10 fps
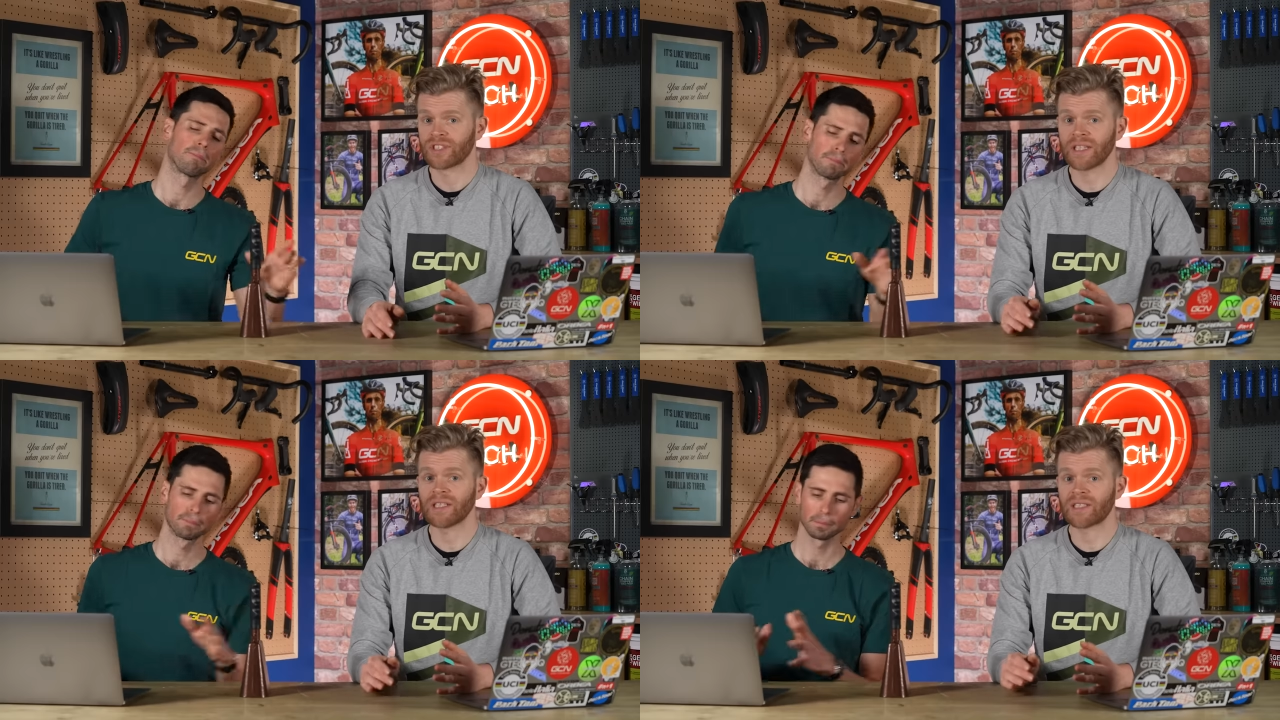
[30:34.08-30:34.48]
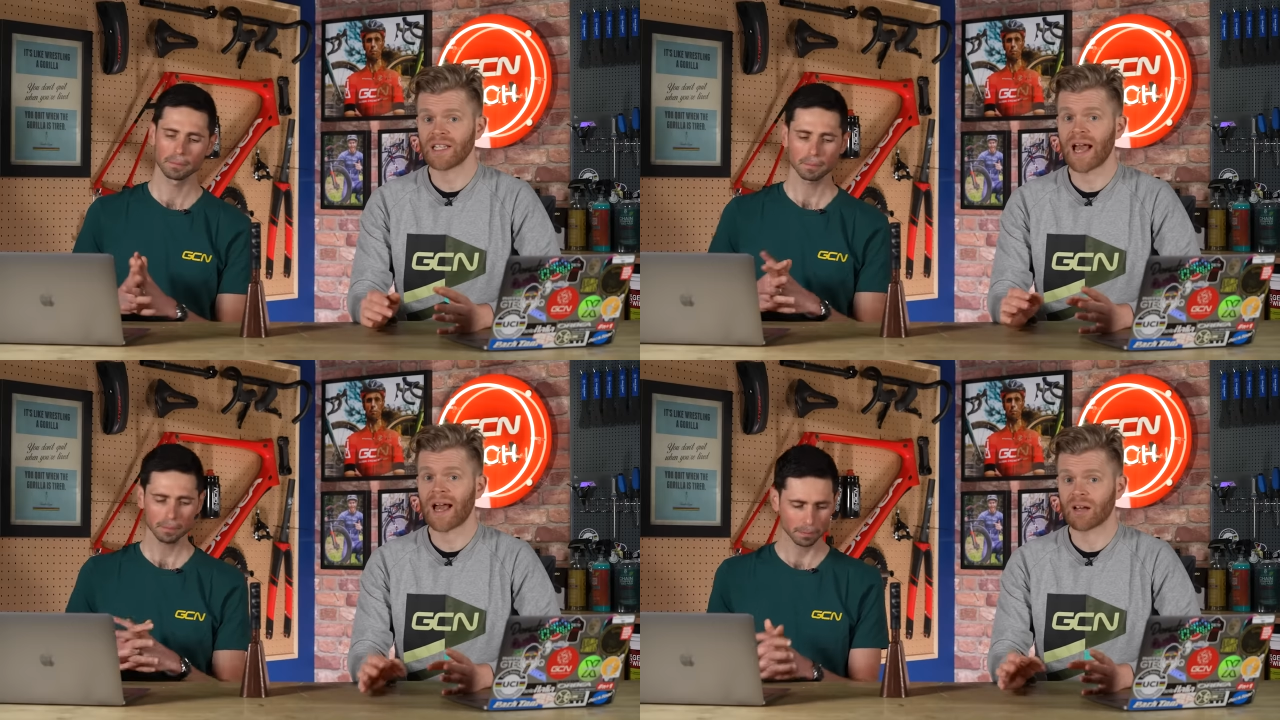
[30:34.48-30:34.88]
Speaker 1: Since
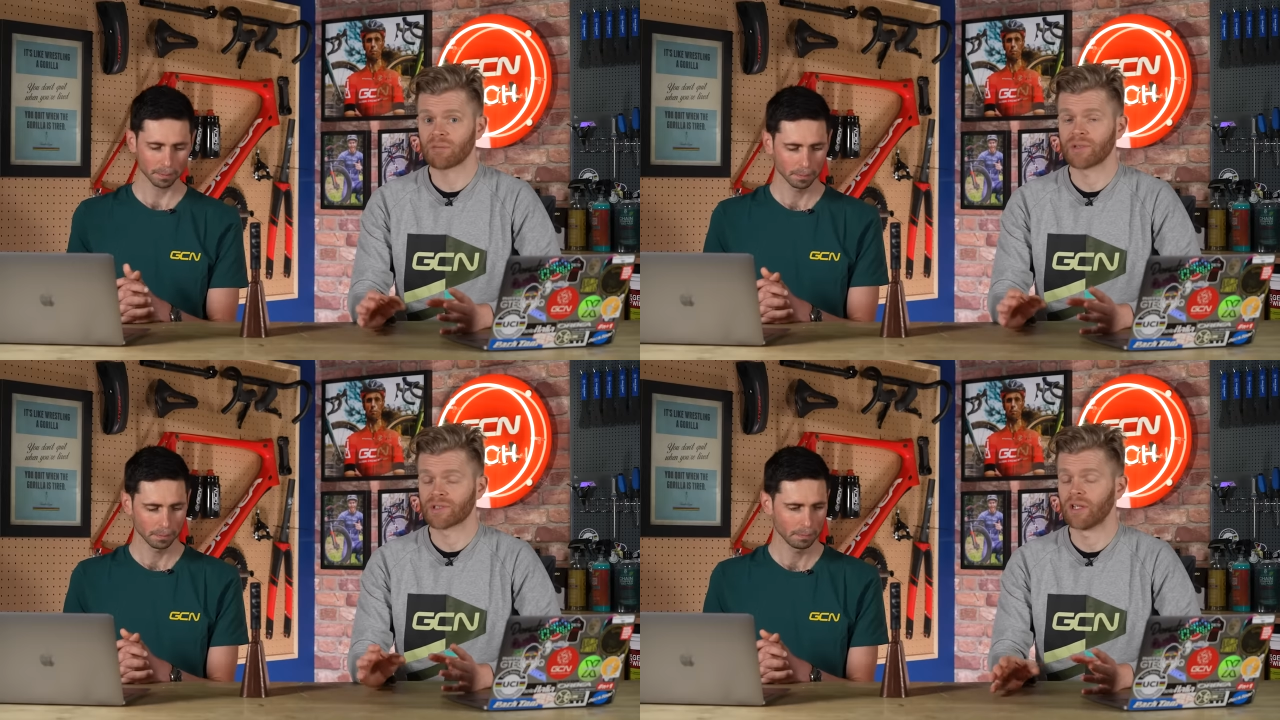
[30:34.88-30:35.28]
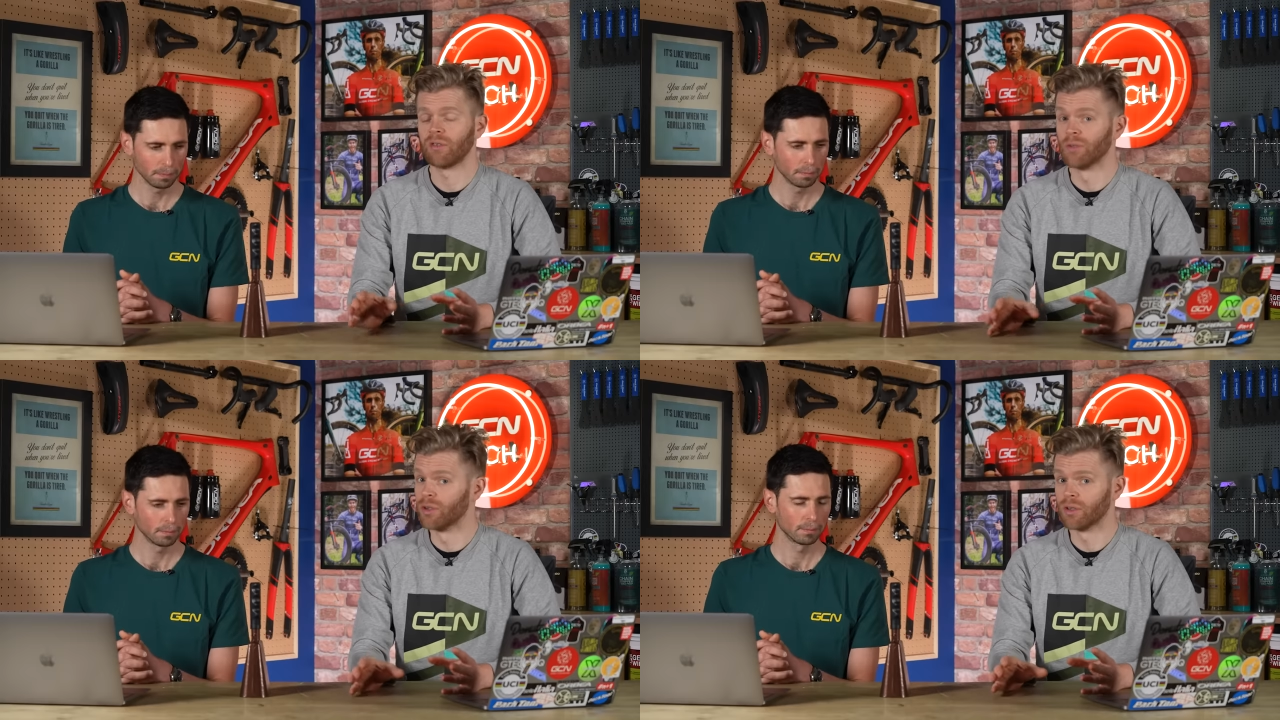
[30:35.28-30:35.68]
the app is no
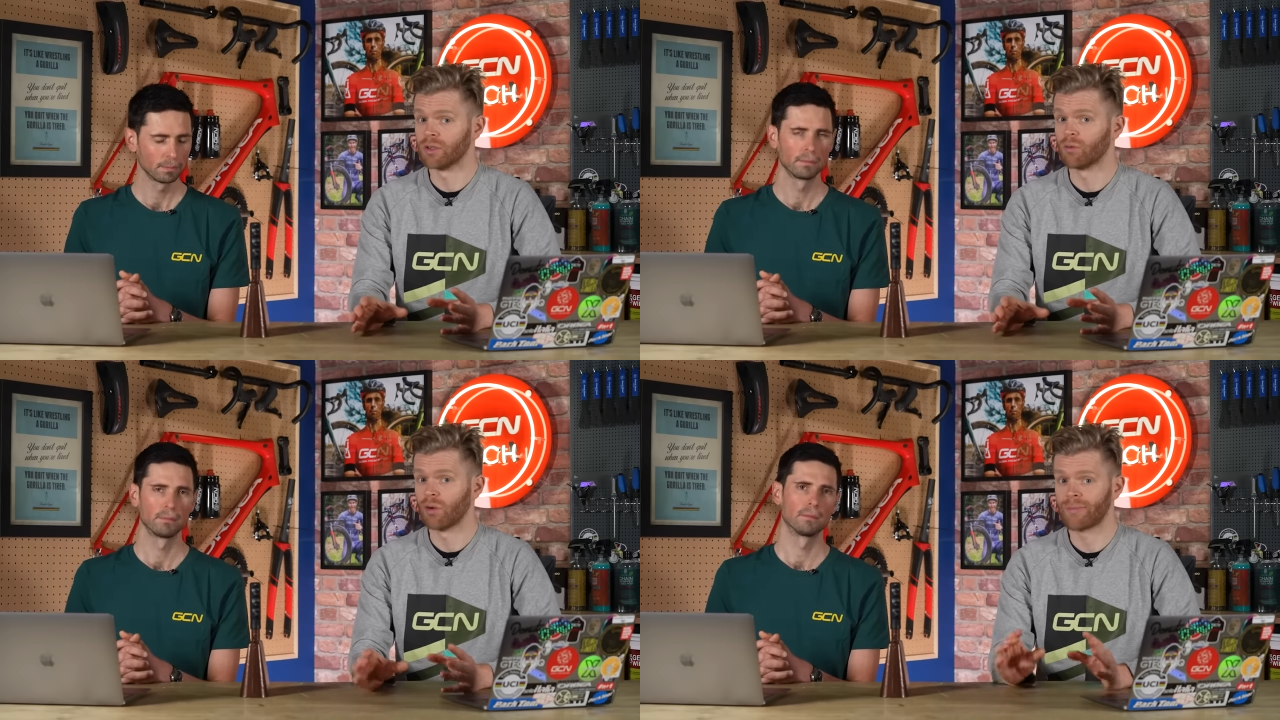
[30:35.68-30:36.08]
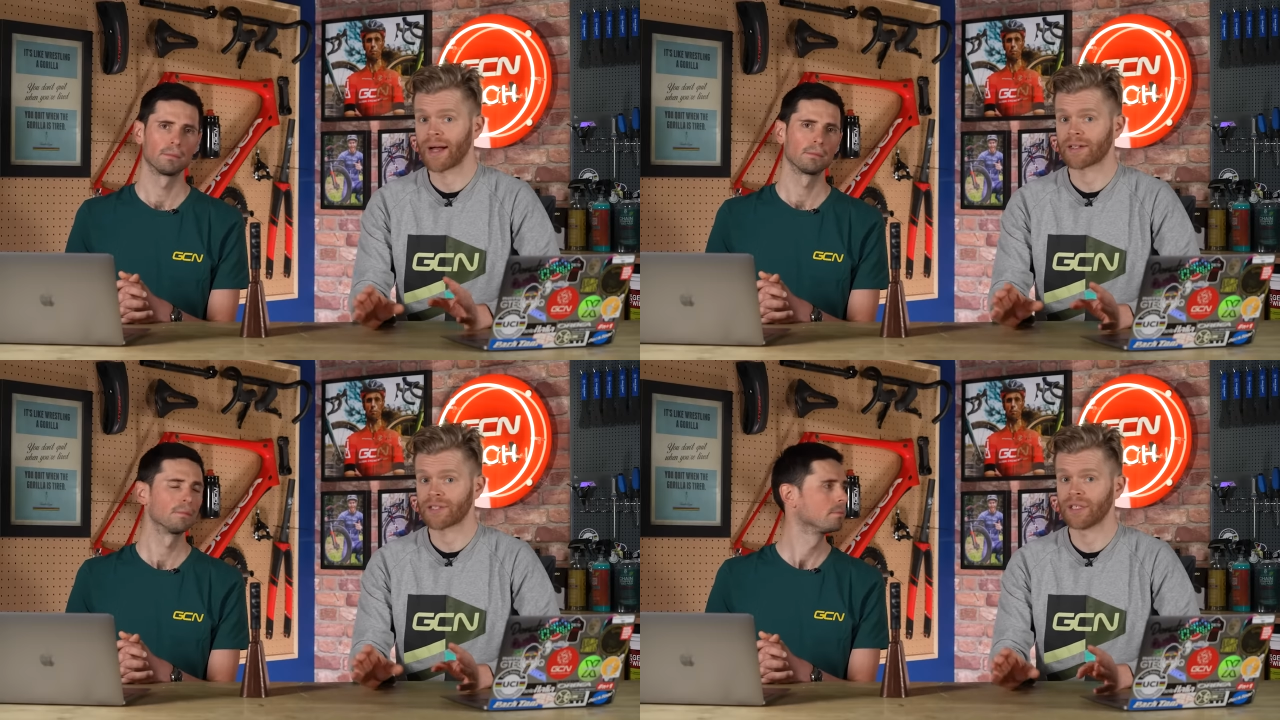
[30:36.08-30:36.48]
more, we're
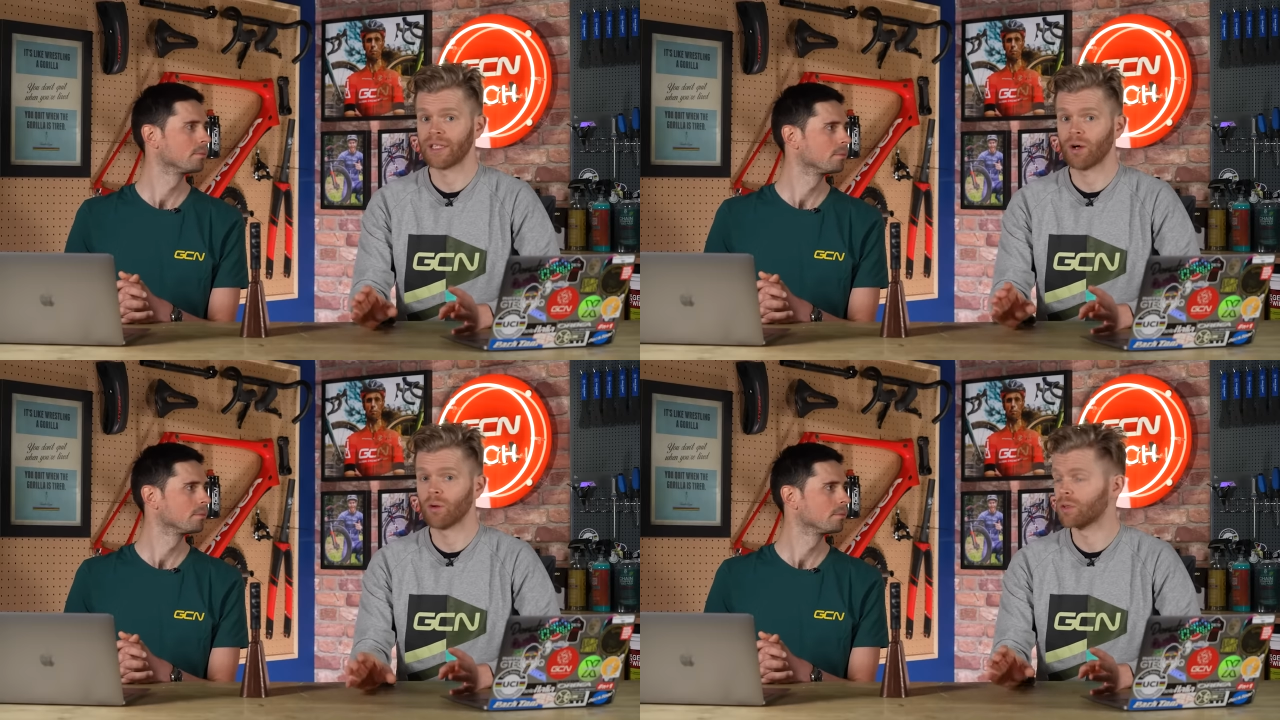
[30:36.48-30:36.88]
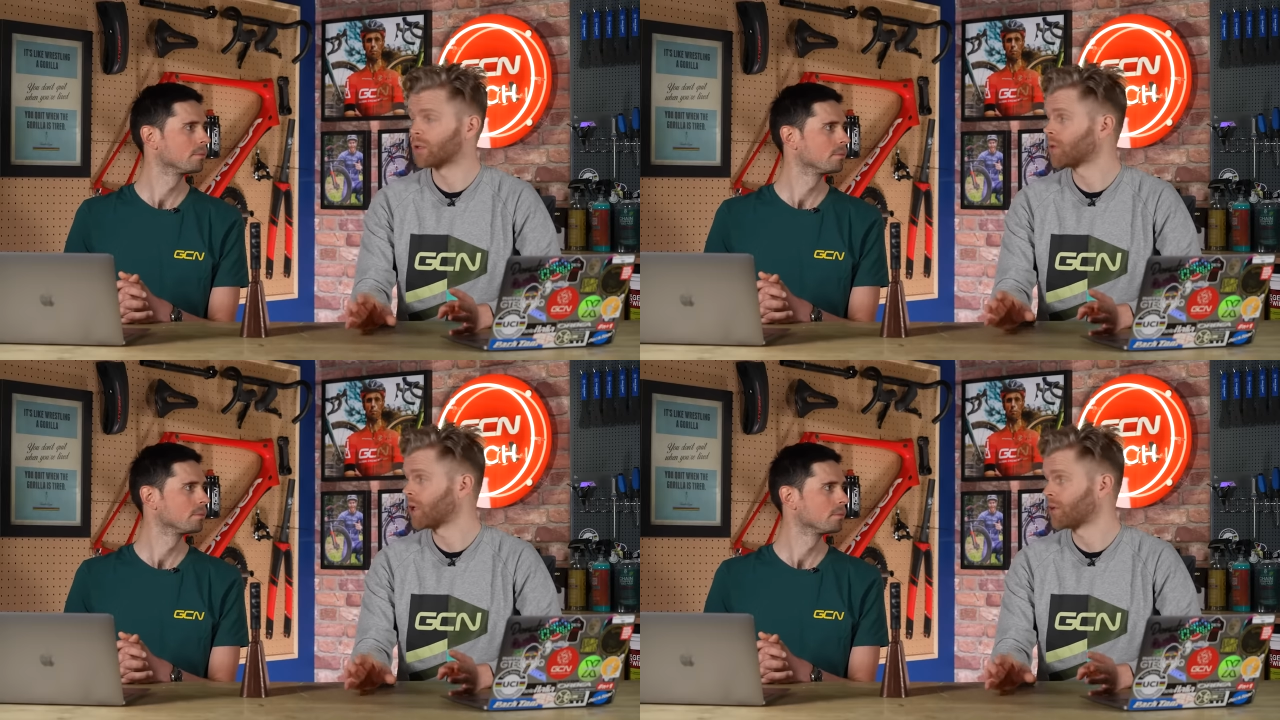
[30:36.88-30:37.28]
back to the old
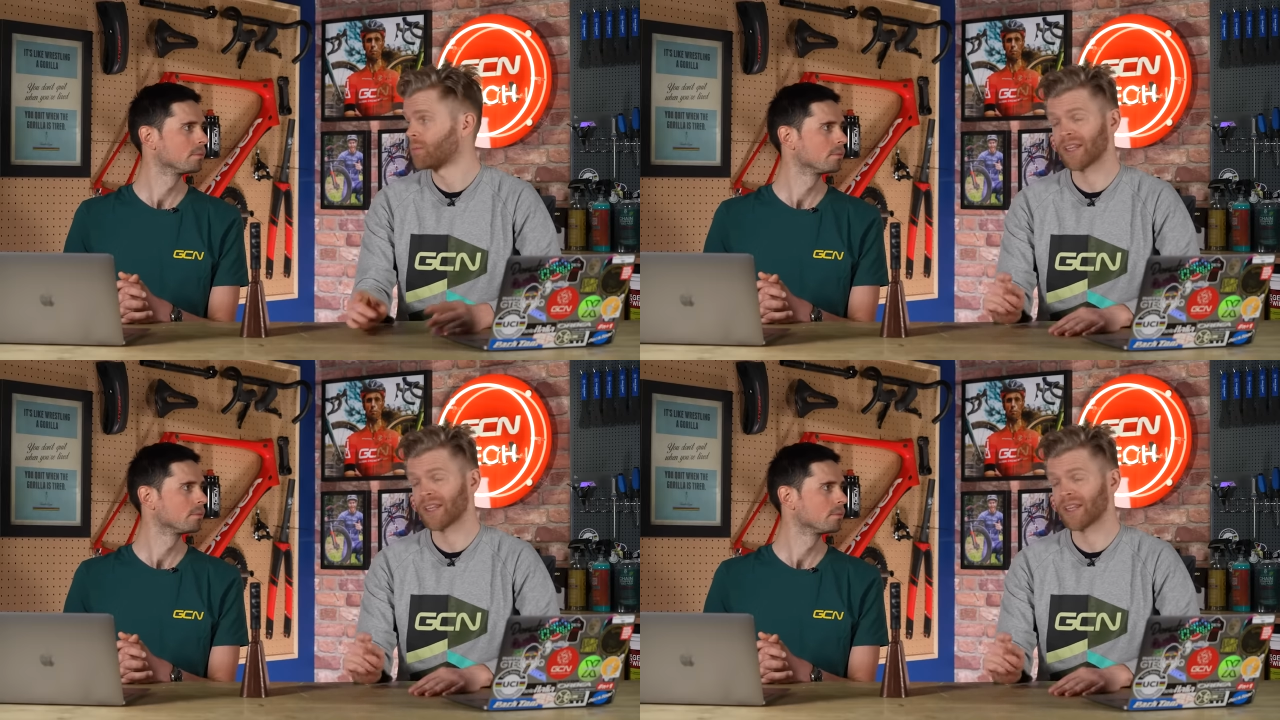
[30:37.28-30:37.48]
uploader,